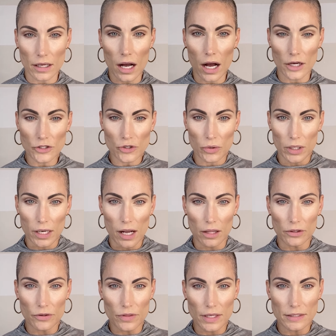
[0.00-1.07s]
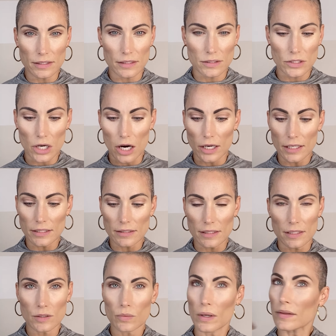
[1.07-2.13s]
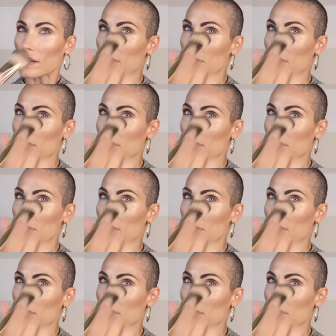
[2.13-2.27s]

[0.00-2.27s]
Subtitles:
contour color that's as dark as this one.